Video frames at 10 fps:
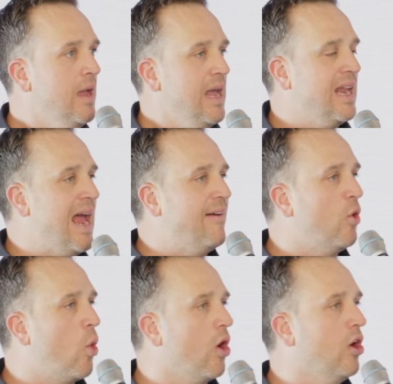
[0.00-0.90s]
And I have a
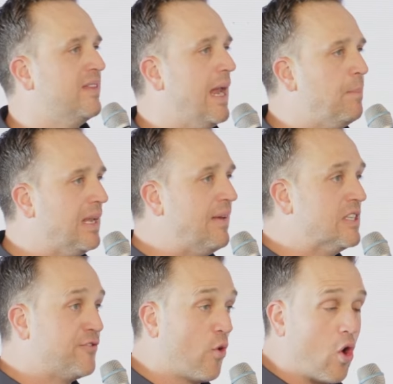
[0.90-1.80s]
word that I believe
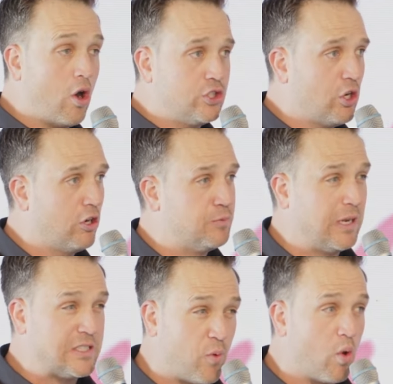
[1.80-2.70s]
is for our church, but
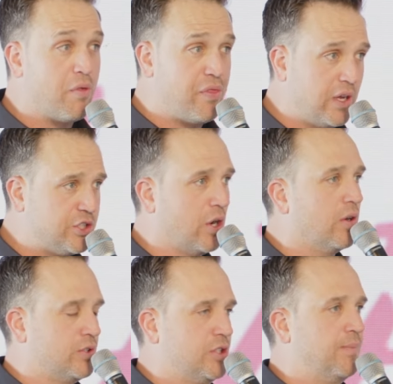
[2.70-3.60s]
it's for the
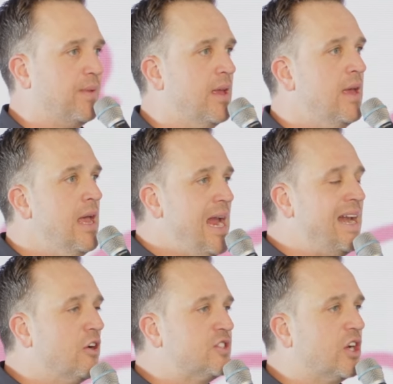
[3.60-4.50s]
church. And
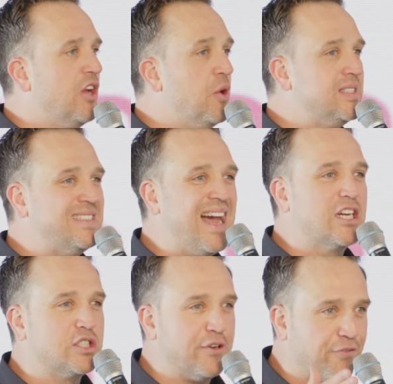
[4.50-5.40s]
here's the good news it's
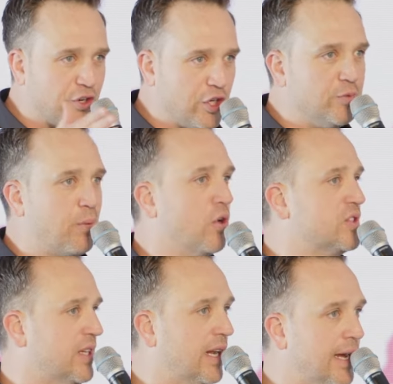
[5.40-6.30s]
actually for you
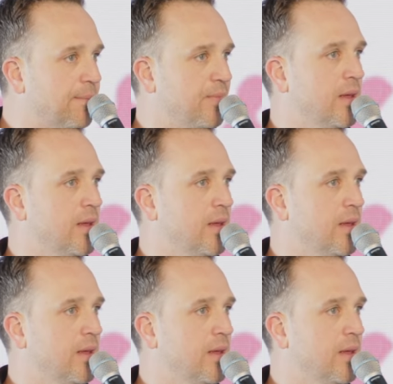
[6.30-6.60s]
personally.